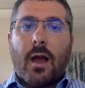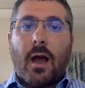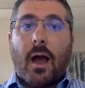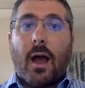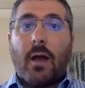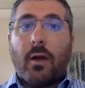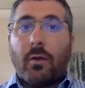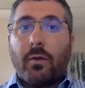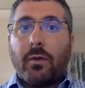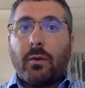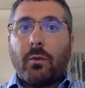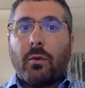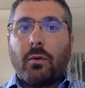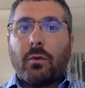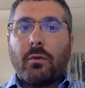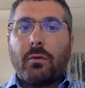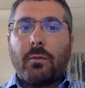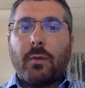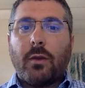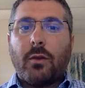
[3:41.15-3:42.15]
I only
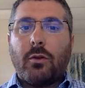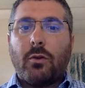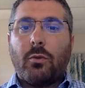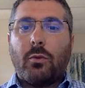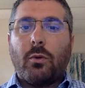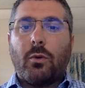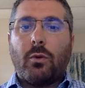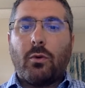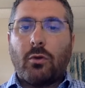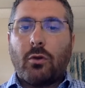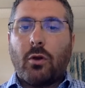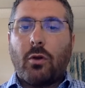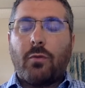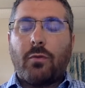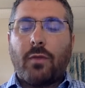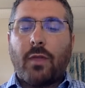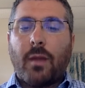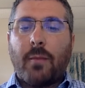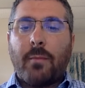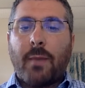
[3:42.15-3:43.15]
work with men who will go
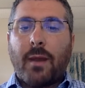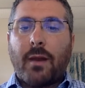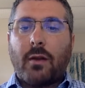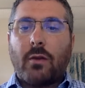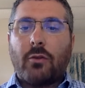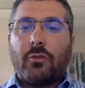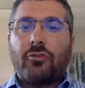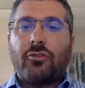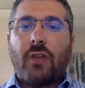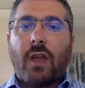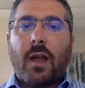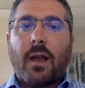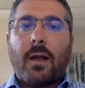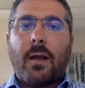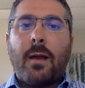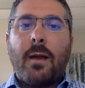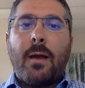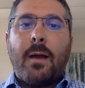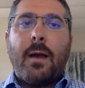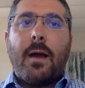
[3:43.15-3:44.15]
for that medical
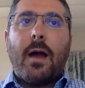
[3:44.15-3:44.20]
check.